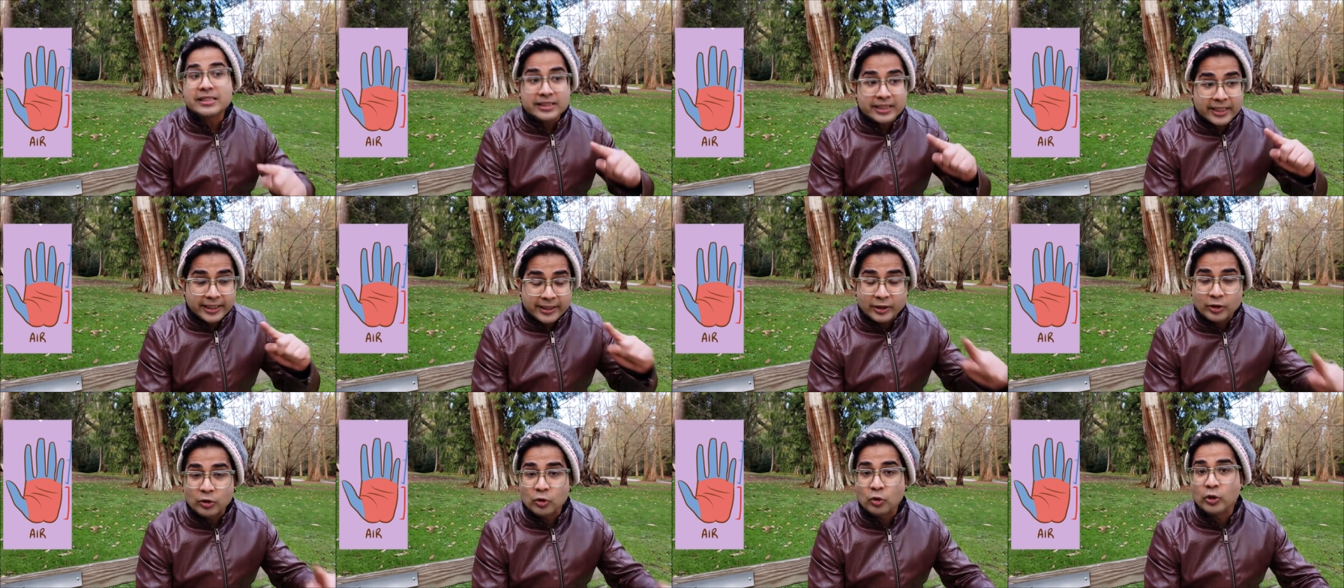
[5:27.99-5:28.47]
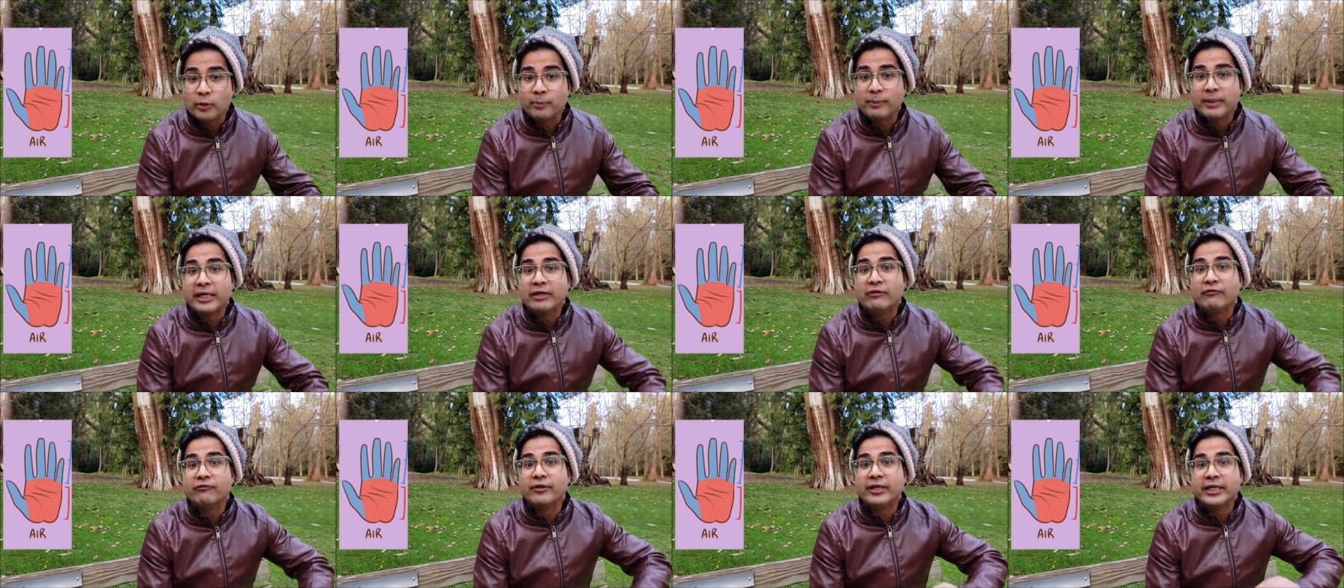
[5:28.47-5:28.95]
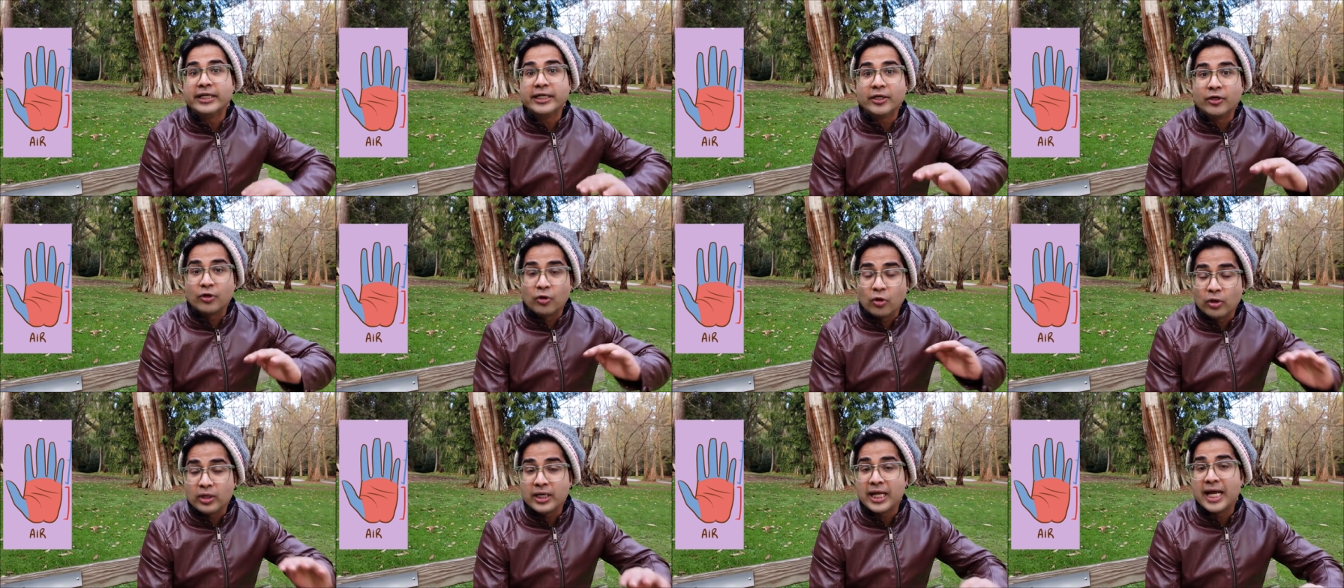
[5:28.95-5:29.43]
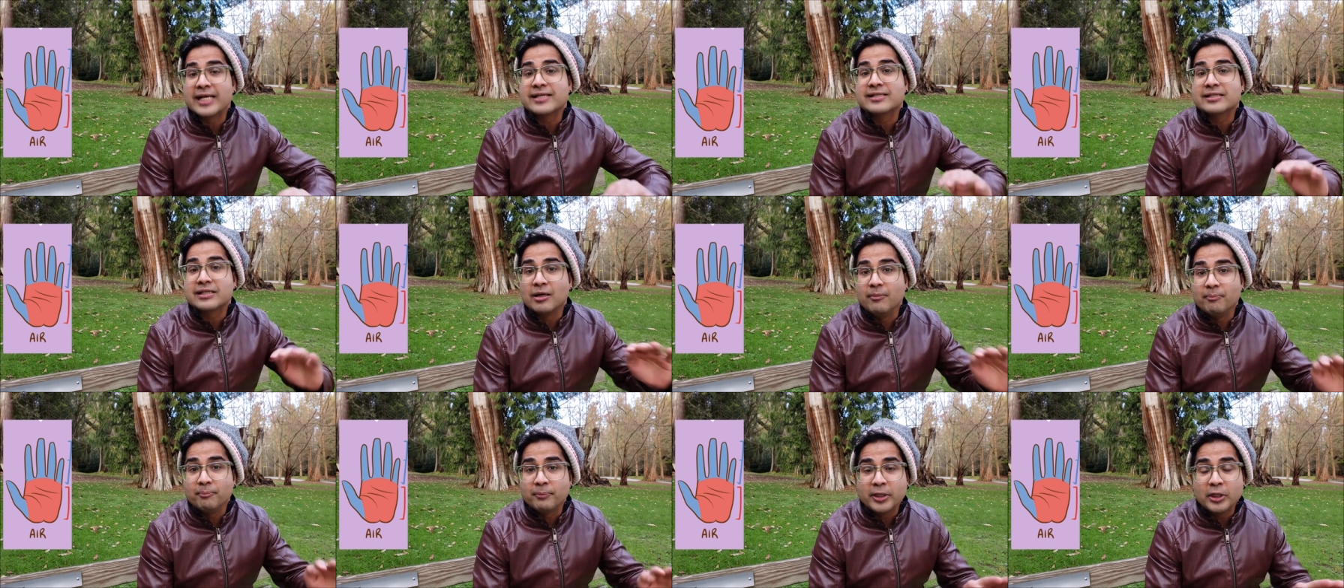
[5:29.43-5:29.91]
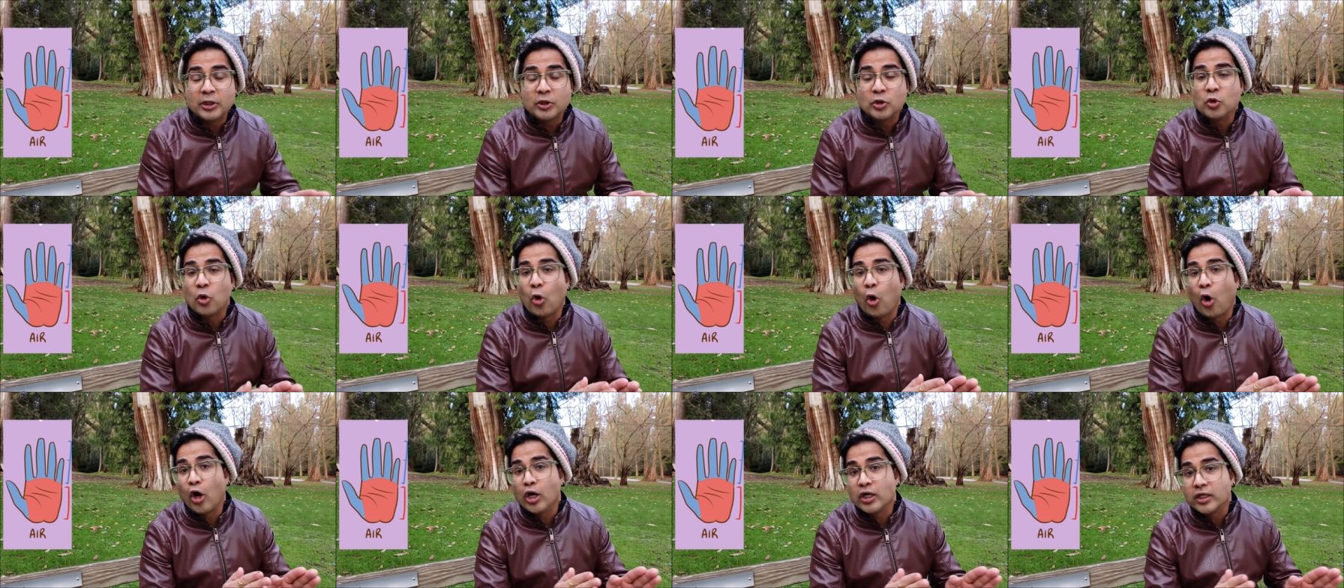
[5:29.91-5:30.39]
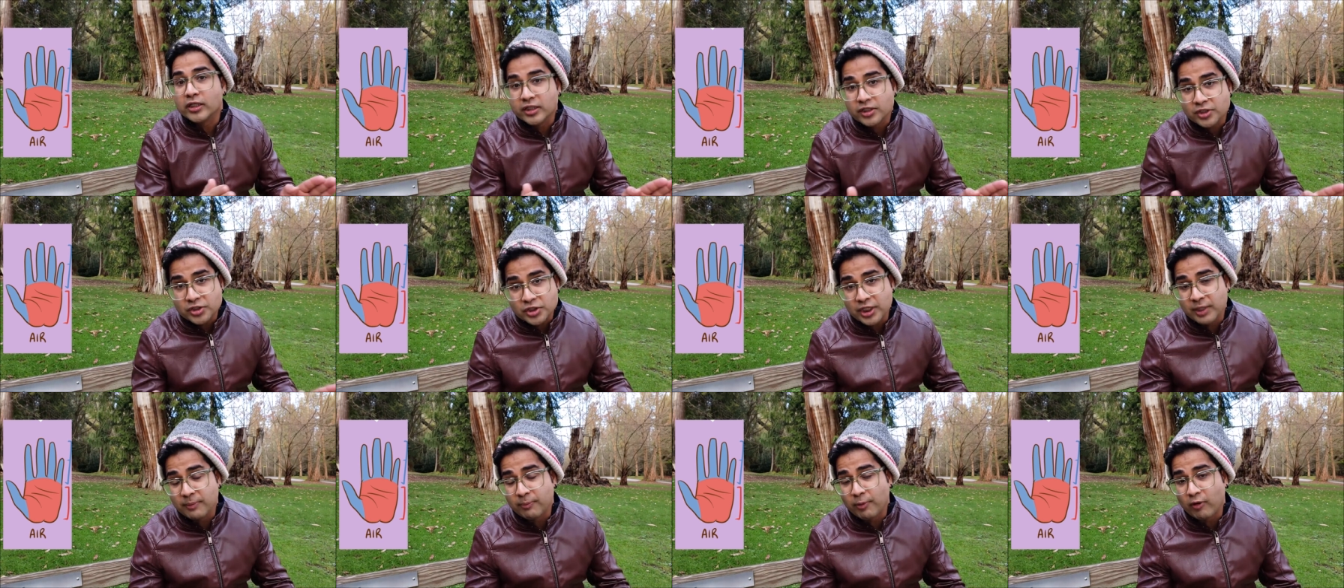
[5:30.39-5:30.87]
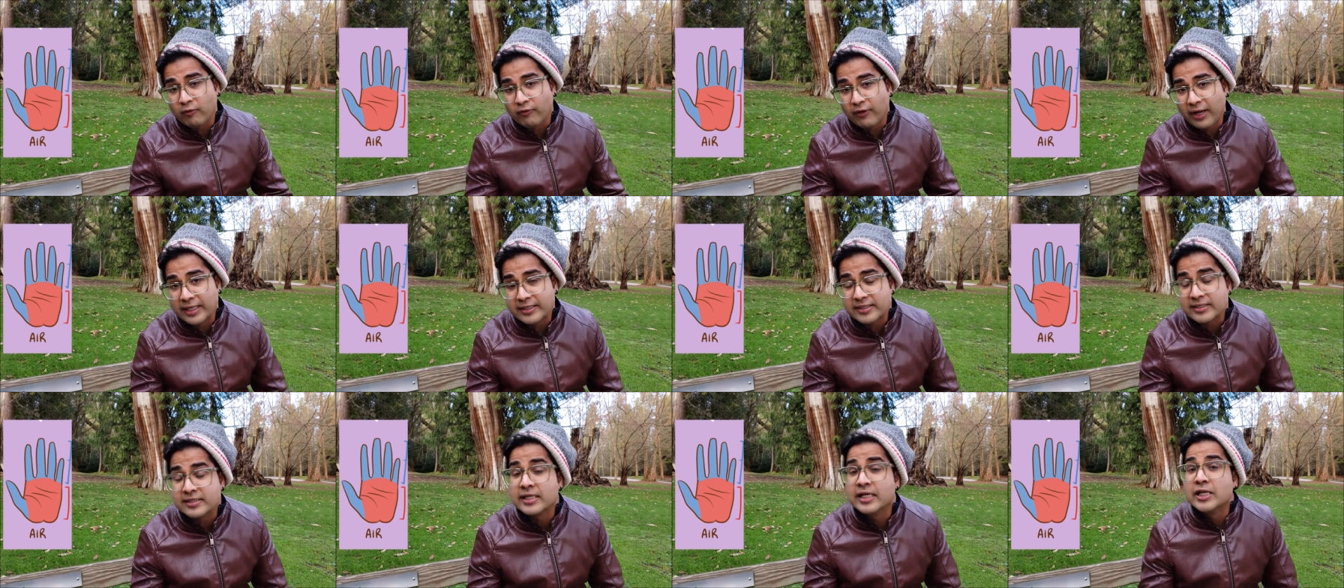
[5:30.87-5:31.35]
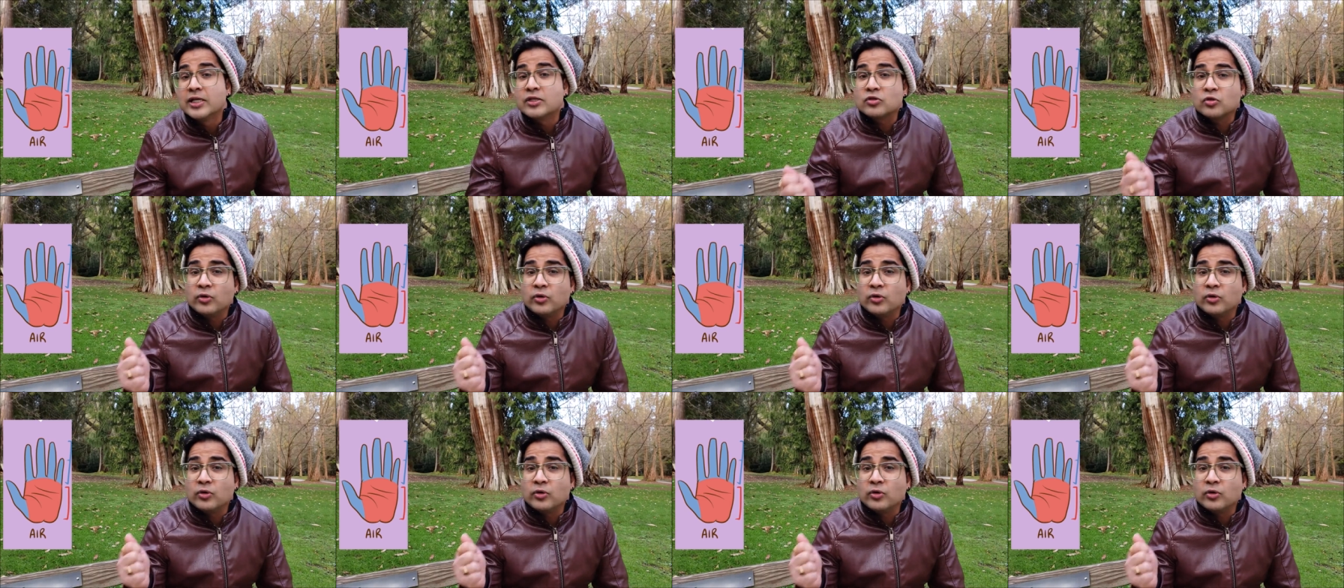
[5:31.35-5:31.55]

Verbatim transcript: tend to remain very good as compared to all other shape of hands.